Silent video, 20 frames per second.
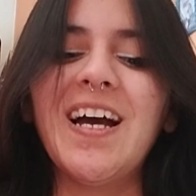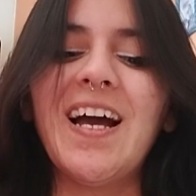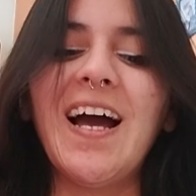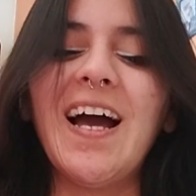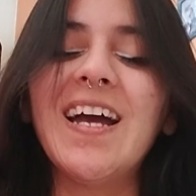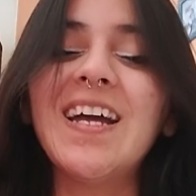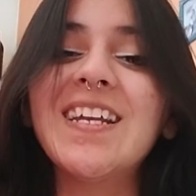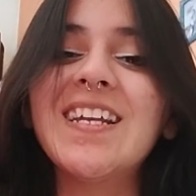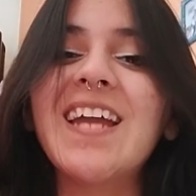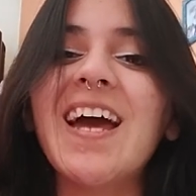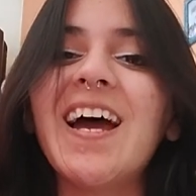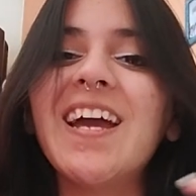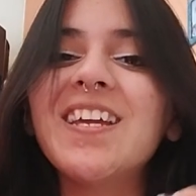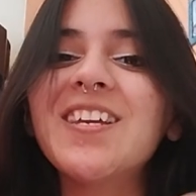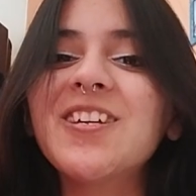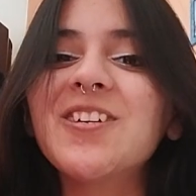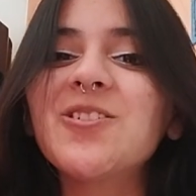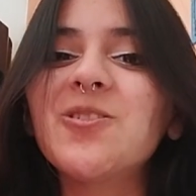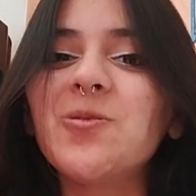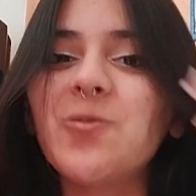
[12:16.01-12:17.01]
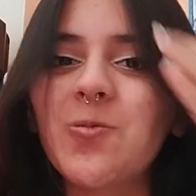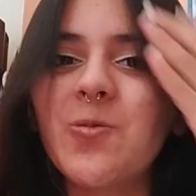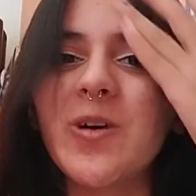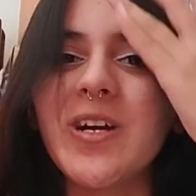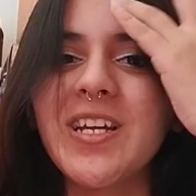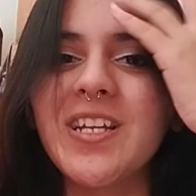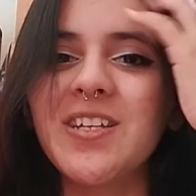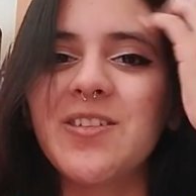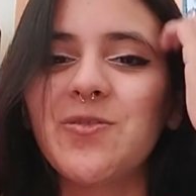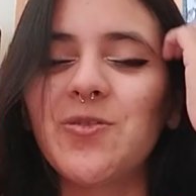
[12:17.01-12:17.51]
And I cannot
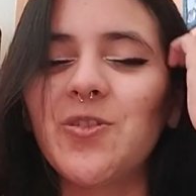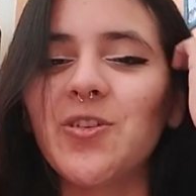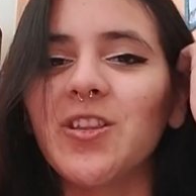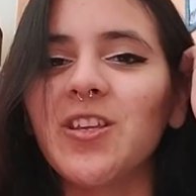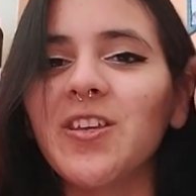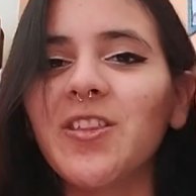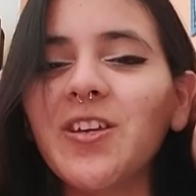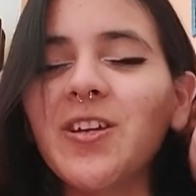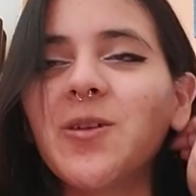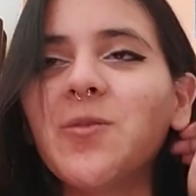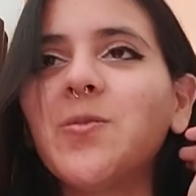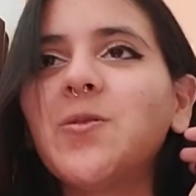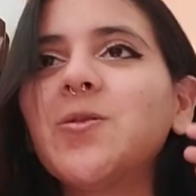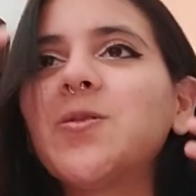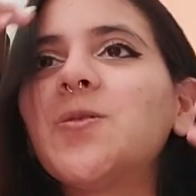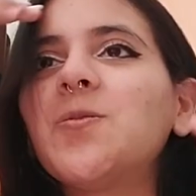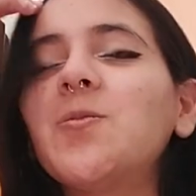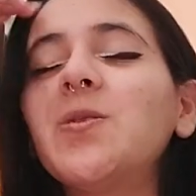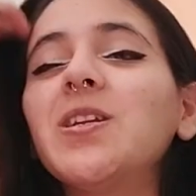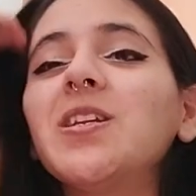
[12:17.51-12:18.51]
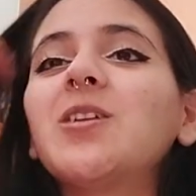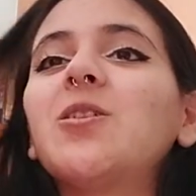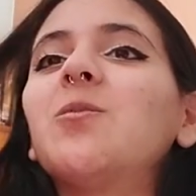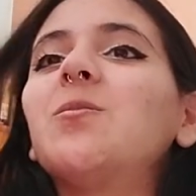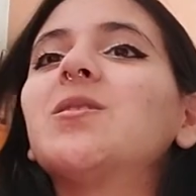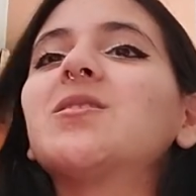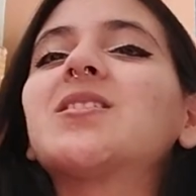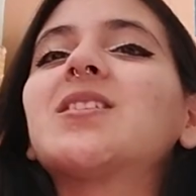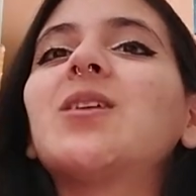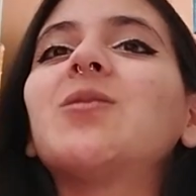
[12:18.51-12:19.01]
wait for the third book when it
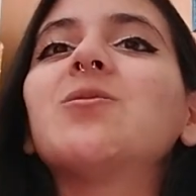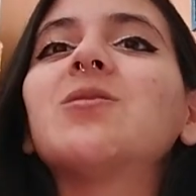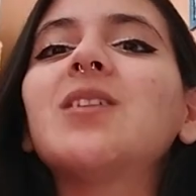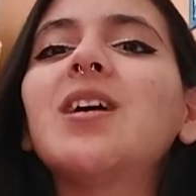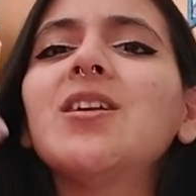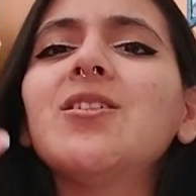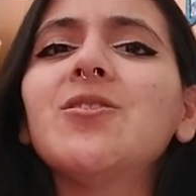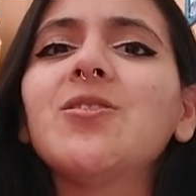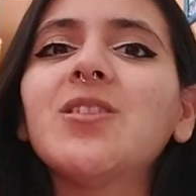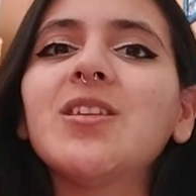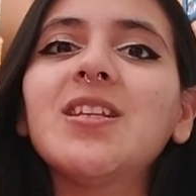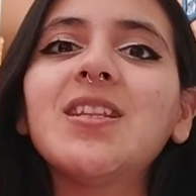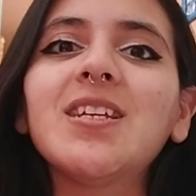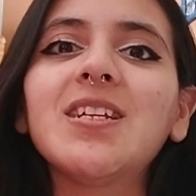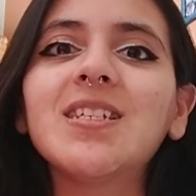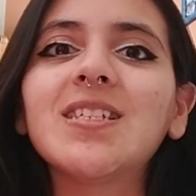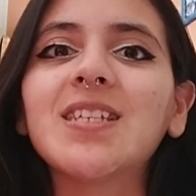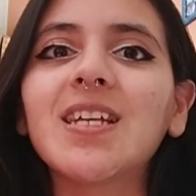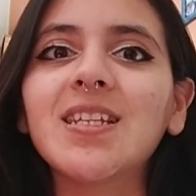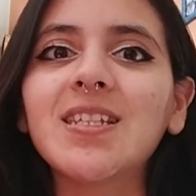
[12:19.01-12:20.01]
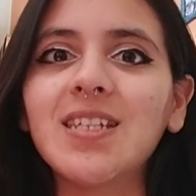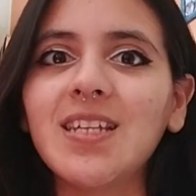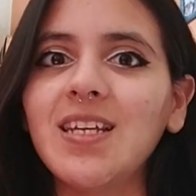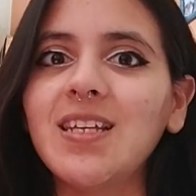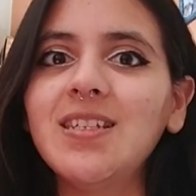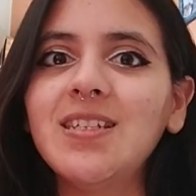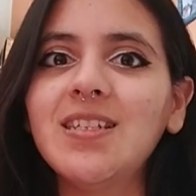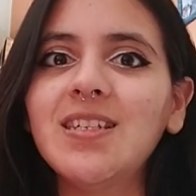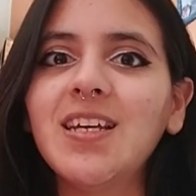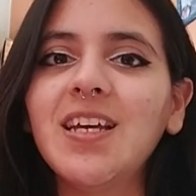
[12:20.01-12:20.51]
comes out. I don't think there is a
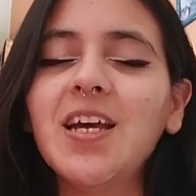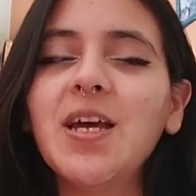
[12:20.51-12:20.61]
date,